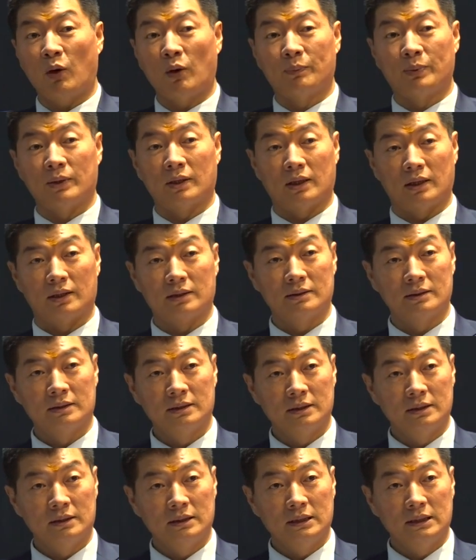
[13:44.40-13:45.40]
popular.
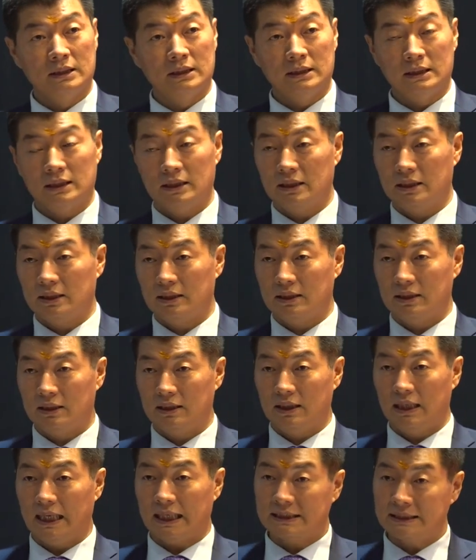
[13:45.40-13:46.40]

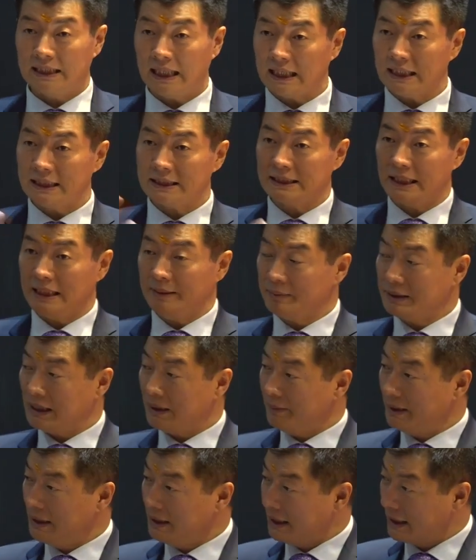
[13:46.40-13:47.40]
Exactly the same
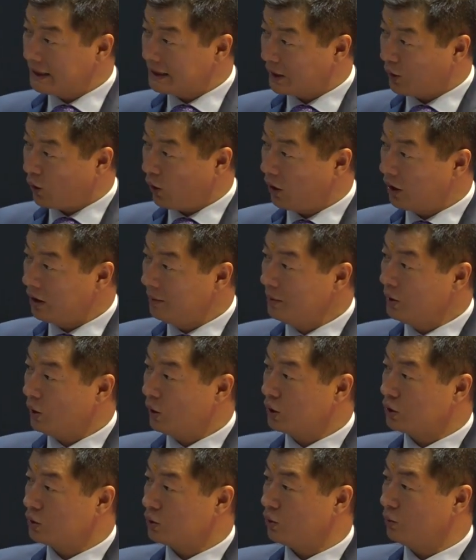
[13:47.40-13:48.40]
time, India's economy
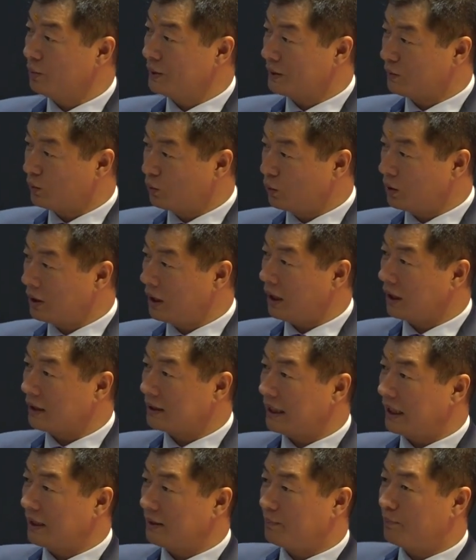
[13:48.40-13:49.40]
also, with good
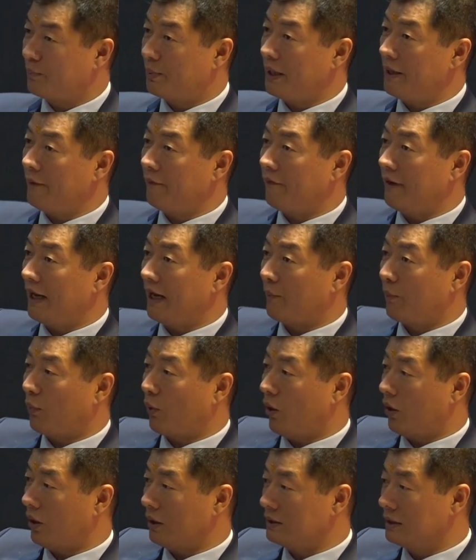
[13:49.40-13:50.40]
luck that prayer flag
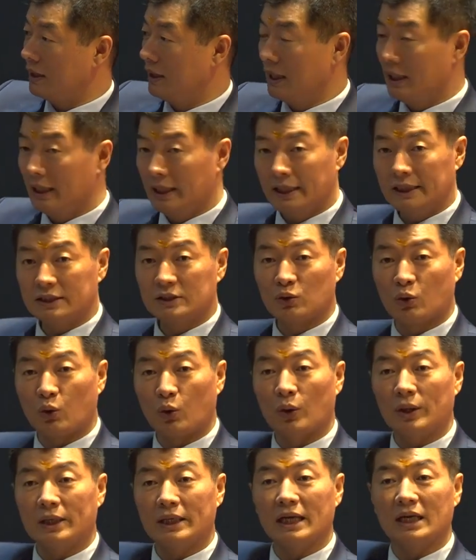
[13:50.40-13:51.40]
brought, is
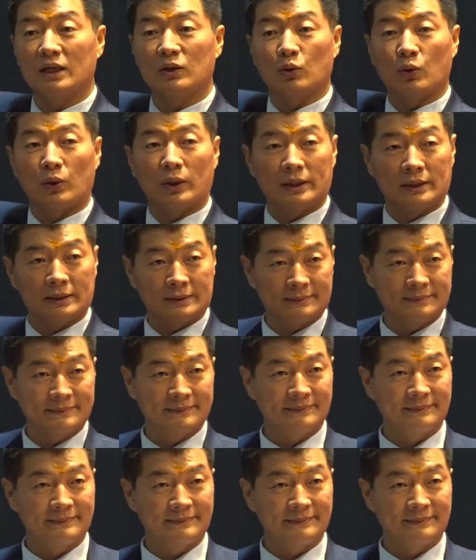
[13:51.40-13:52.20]
growing and growing.